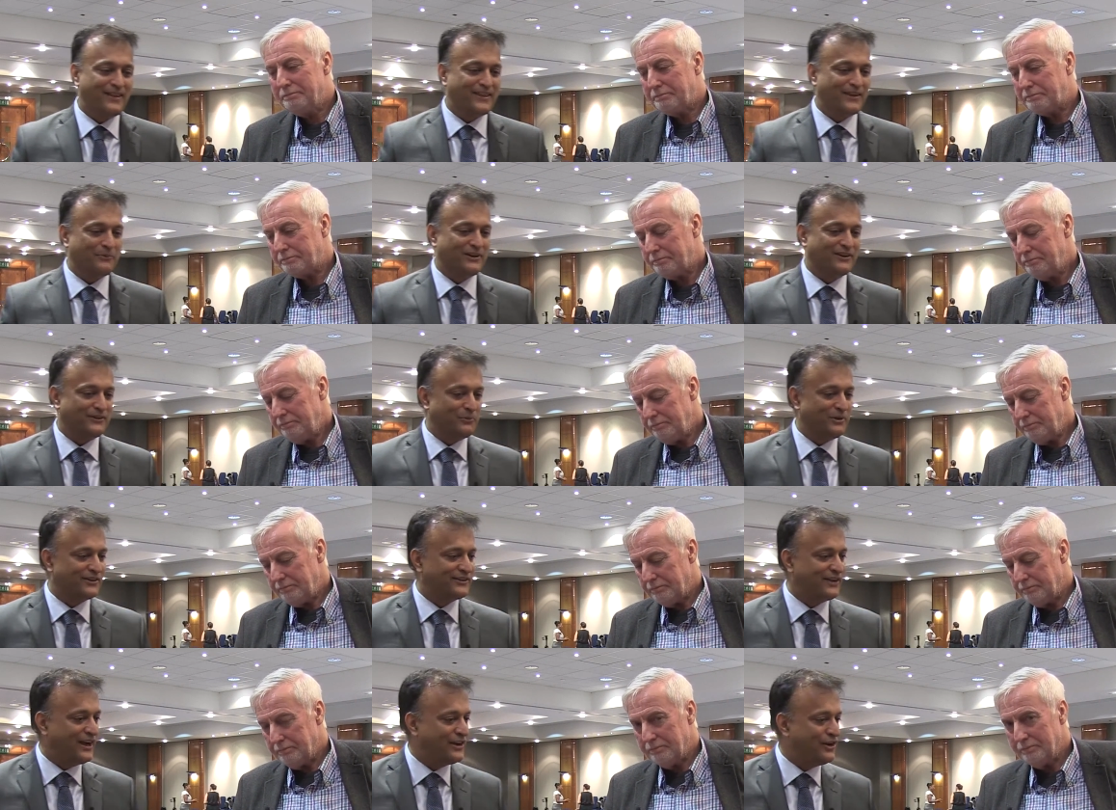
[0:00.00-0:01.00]
Speaker 1: I think we'll, we'll
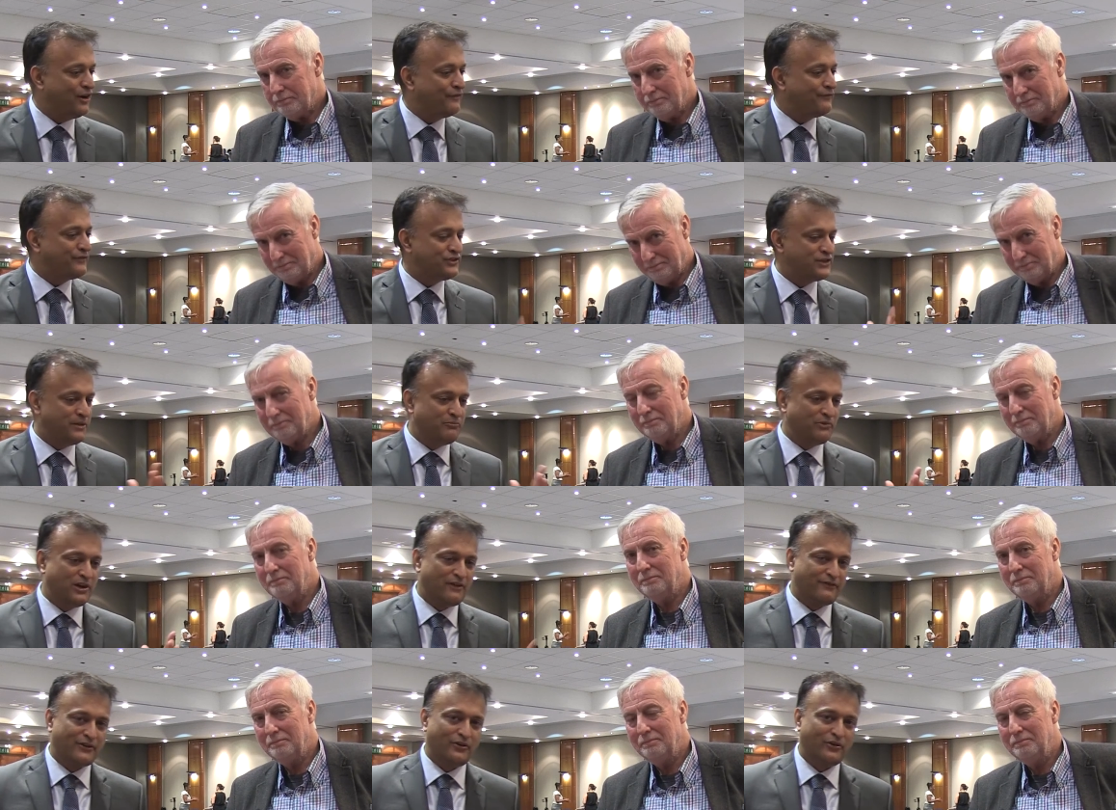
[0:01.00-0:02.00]
sign off. Jim
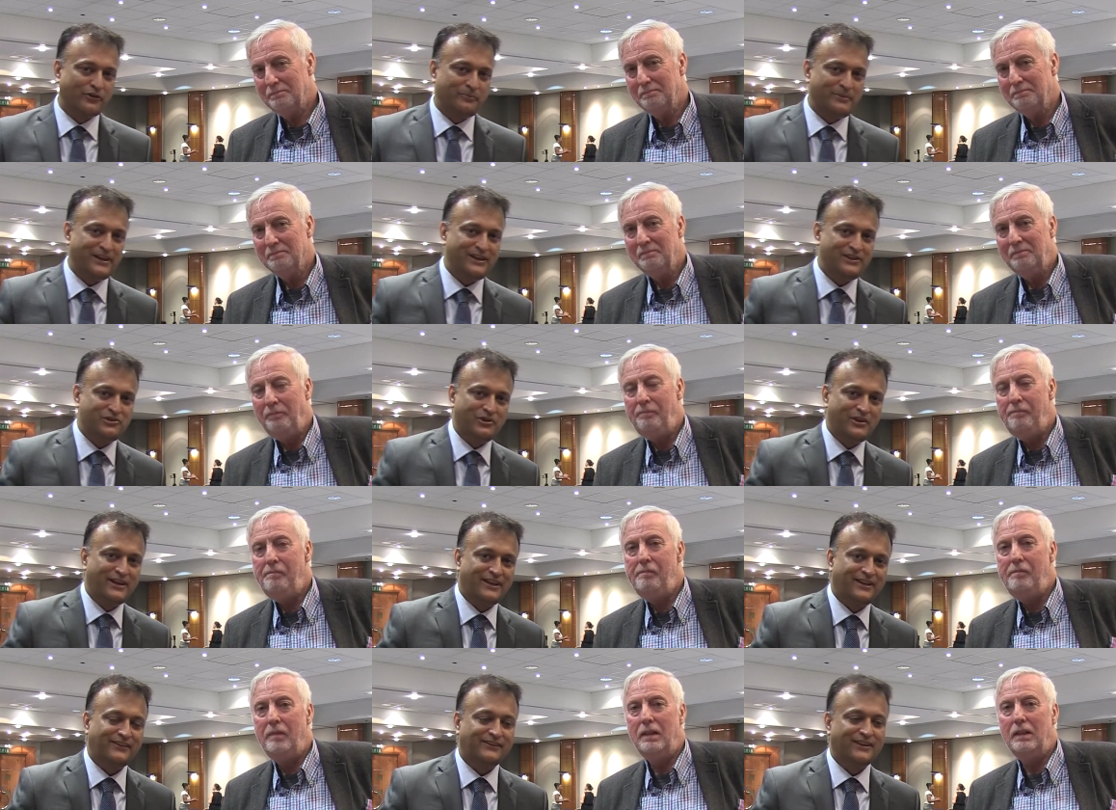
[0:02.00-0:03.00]
will, of course, be
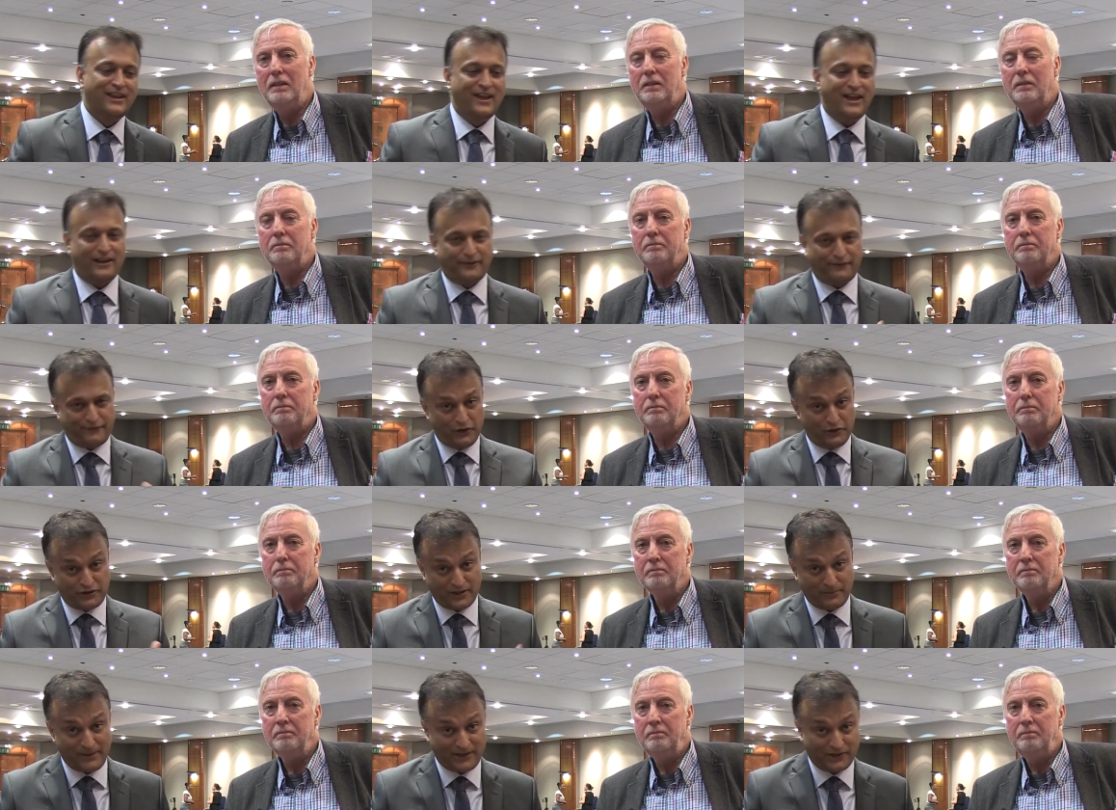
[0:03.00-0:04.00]
joining us at a
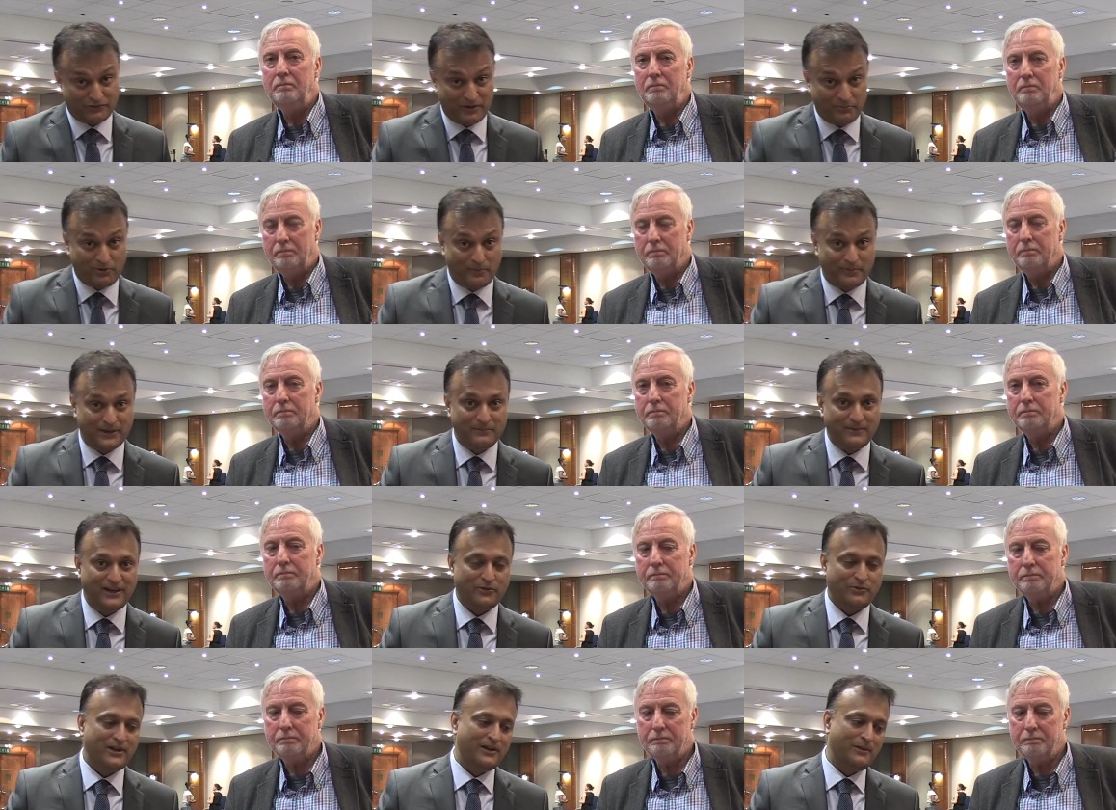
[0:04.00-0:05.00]
future Baker Street Property
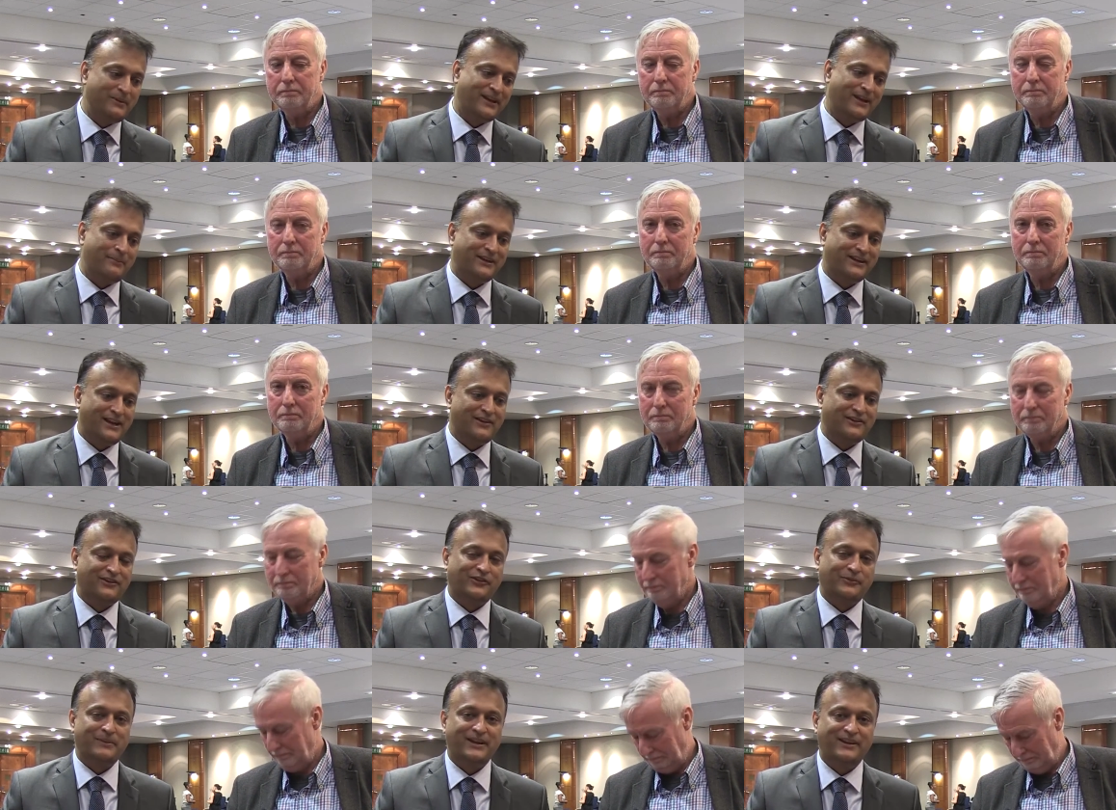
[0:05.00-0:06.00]
Meet when he'll be coming down
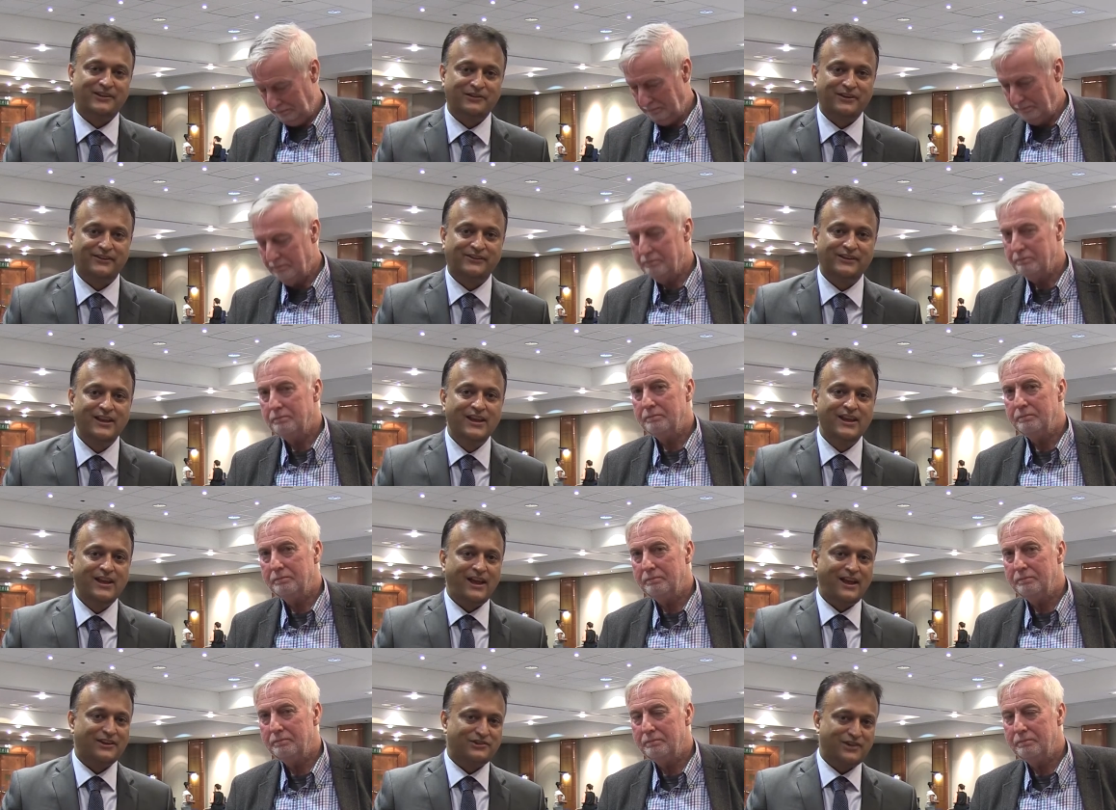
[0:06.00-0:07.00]
to speak to us
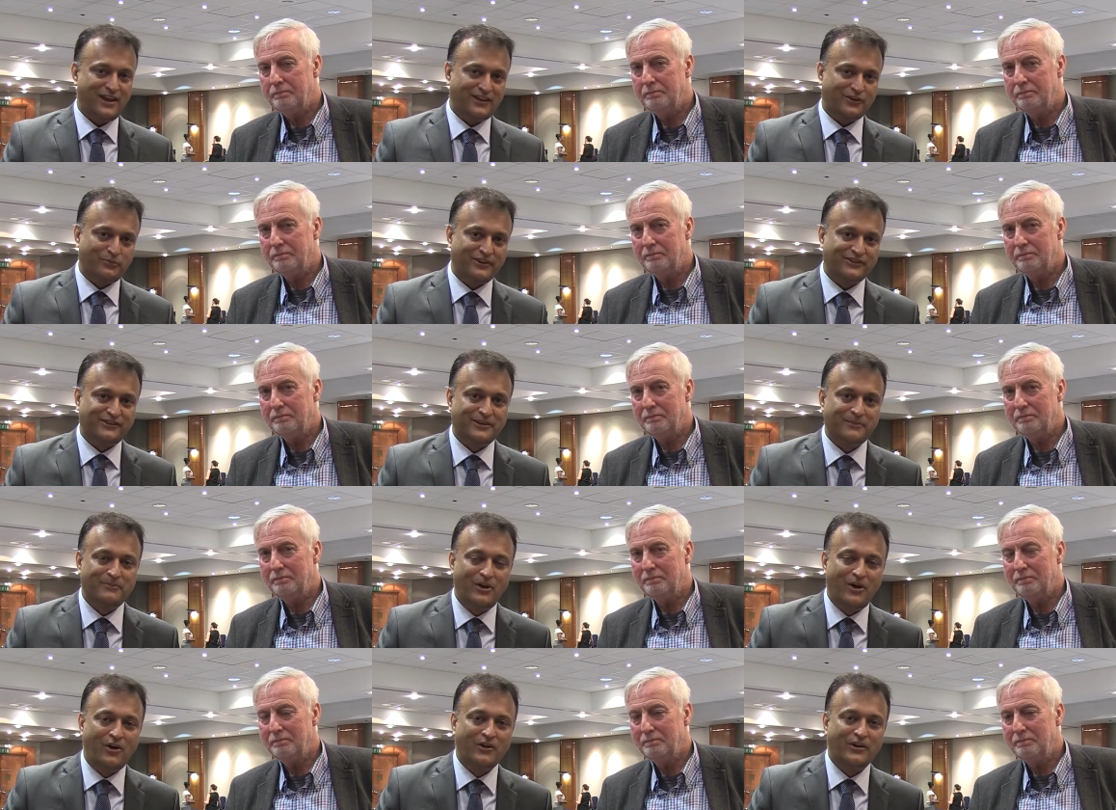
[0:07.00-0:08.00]
and share his
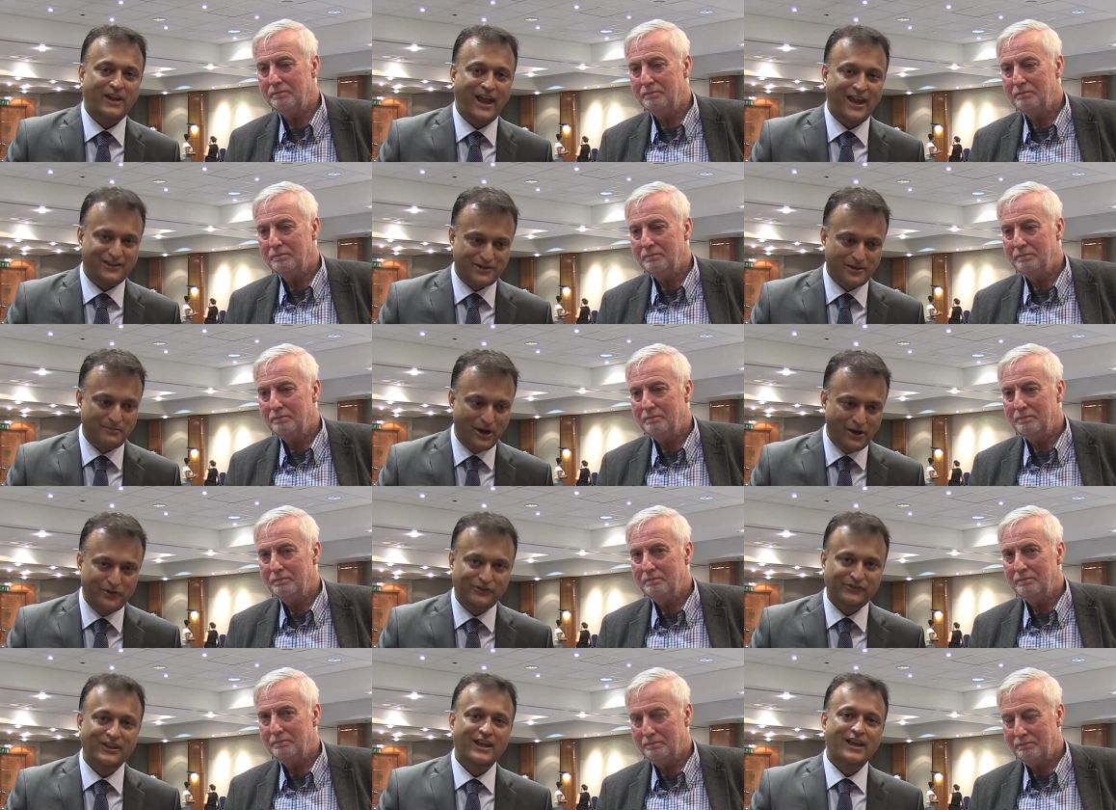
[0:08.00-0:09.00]
wisdom on H M
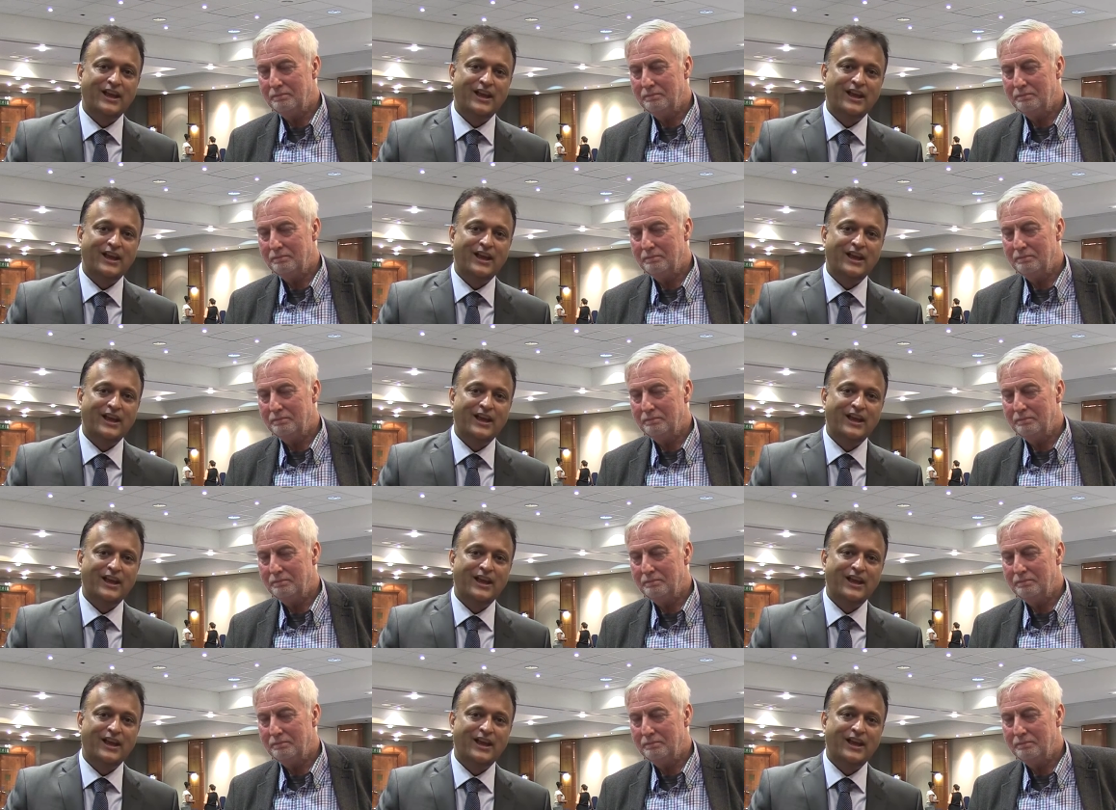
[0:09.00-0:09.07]
Os.